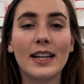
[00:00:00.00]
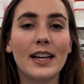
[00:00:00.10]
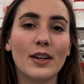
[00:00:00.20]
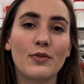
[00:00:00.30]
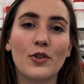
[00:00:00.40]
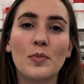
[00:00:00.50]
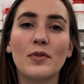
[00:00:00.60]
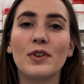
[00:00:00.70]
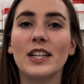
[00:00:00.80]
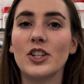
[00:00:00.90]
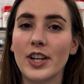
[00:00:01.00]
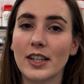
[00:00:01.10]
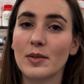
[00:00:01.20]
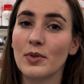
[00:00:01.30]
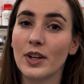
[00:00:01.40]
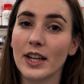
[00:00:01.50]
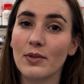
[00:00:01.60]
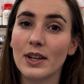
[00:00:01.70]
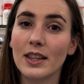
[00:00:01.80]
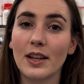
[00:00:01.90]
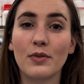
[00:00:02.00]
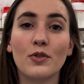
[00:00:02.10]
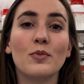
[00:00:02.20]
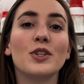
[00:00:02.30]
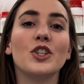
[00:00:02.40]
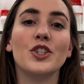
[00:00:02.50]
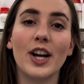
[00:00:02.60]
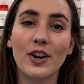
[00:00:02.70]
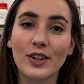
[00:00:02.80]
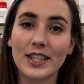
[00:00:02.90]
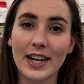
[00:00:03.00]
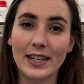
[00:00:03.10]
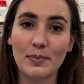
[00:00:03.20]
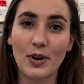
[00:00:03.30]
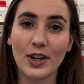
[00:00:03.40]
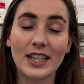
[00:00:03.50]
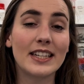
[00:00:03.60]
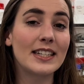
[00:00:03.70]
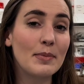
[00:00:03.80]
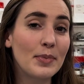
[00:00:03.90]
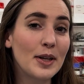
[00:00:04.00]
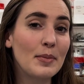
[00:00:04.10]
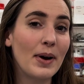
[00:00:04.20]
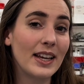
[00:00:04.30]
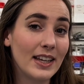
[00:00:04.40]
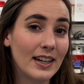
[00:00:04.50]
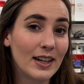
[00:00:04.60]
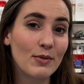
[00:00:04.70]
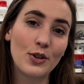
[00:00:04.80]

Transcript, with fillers: in the form of an injectable liquid that forms a gel inside the body simply by heating with